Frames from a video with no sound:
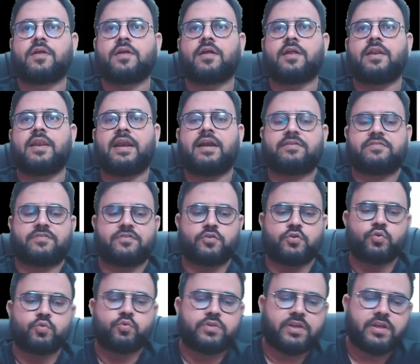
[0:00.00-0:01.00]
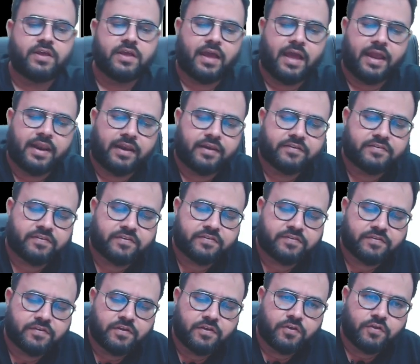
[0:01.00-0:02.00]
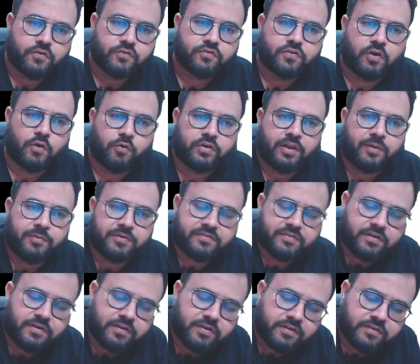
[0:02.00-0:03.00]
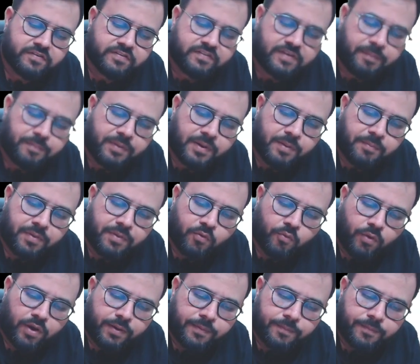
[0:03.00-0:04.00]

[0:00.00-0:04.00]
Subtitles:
Let's do the analysis. So now tell me, sir, step number 1.